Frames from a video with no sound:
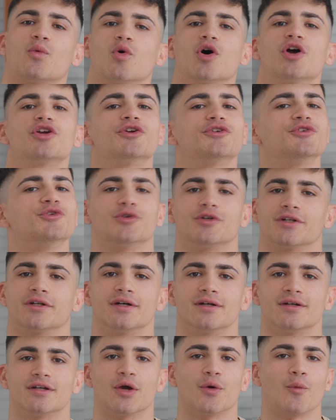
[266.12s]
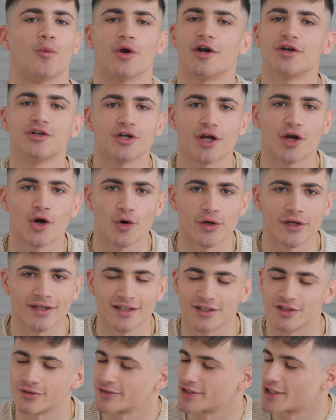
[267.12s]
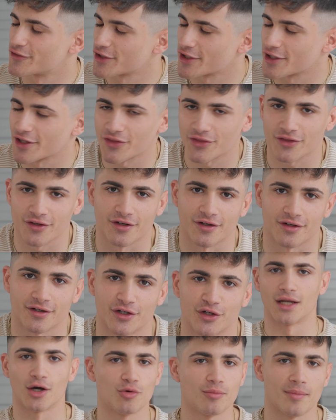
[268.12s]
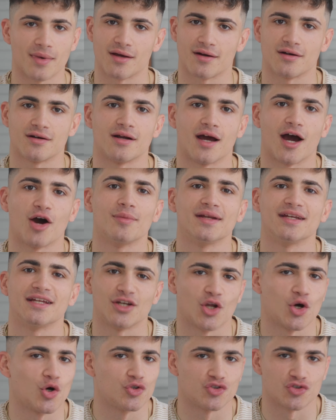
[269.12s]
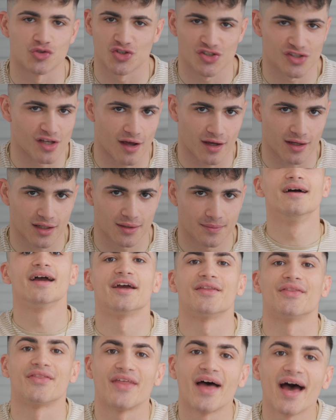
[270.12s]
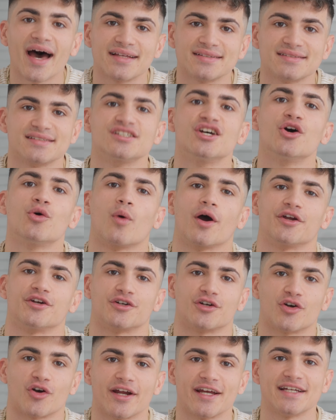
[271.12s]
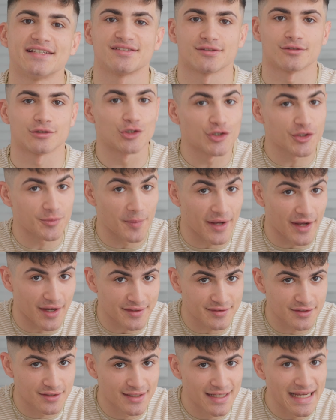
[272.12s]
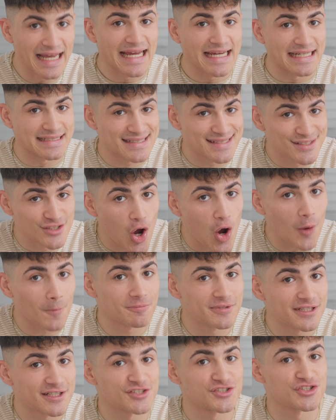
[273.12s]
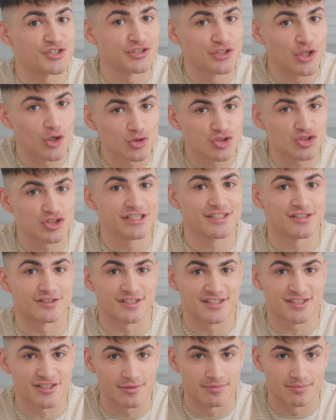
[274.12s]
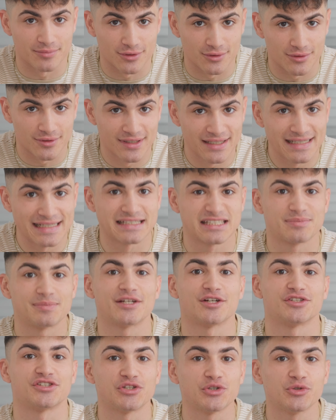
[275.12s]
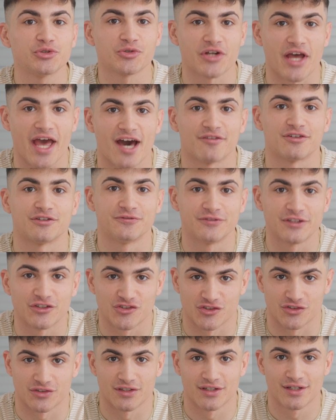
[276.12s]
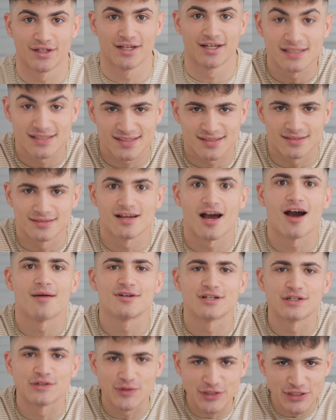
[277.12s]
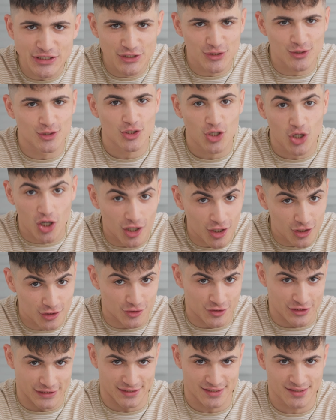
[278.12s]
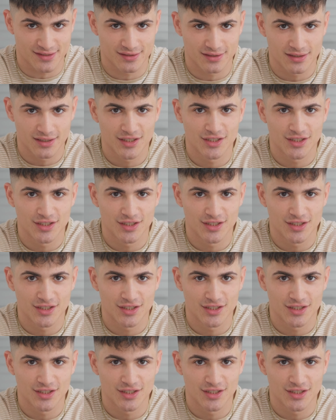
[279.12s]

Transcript: what you're doing and where you're going, you'll never get there, no matter how many nodes you stack. And that's why your grades look bad. It's not because your node trees are simple. It's because you don't have a vision. Listen, I'm a real colorist.